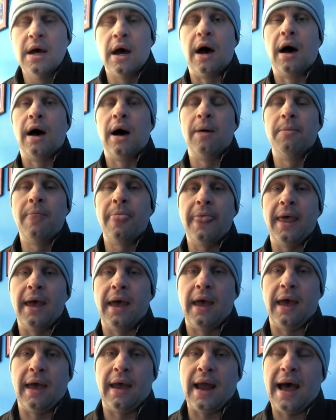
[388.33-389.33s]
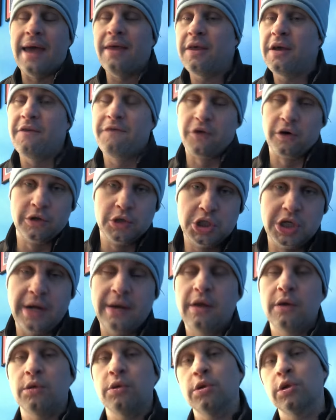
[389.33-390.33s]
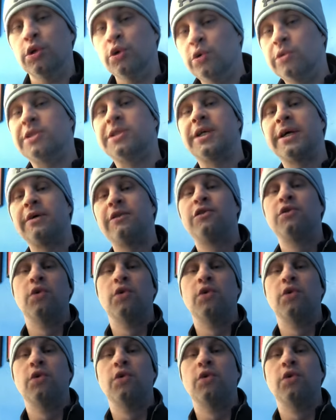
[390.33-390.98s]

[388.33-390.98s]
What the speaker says: And I think Virginia losing